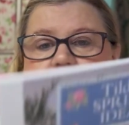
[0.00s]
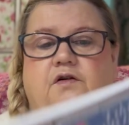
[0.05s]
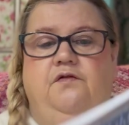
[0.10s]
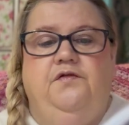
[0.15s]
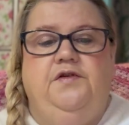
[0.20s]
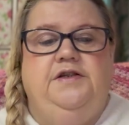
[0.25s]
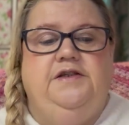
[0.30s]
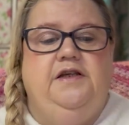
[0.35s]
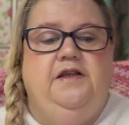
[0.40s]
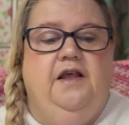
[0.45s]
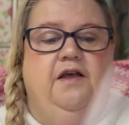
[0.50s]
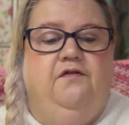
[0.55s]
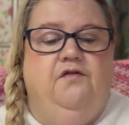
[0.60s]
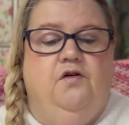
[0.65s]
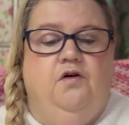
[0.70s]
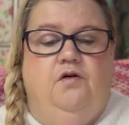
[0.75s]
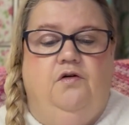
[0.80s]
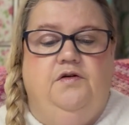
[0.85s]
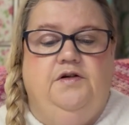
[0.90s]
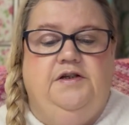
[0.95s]
obviously they've
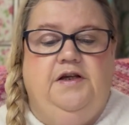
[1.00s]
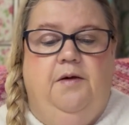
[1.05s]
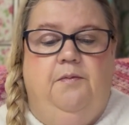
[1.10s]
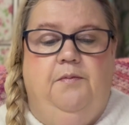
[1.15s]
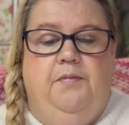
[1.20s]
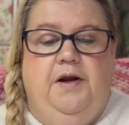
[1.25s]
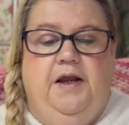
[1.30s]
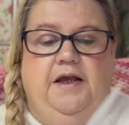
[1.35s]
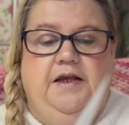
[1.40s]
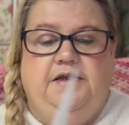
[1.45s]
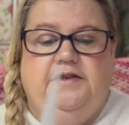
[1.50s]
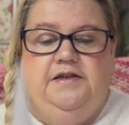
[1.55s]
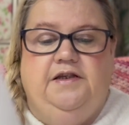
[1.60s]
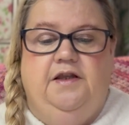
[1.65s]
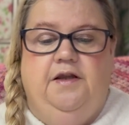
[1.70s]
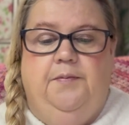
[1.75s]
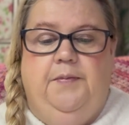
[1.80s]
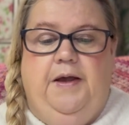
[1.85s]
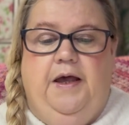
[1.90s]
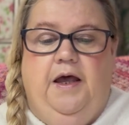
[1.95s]
got templates in
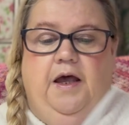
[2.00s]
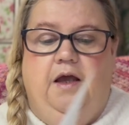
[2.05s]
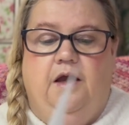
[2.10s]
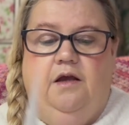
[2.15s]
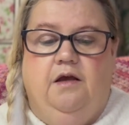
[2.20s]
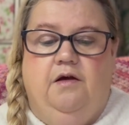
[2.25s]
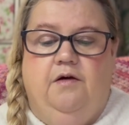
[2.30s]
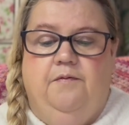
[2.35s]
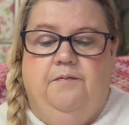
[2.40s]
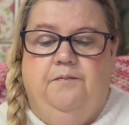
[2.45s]
the back.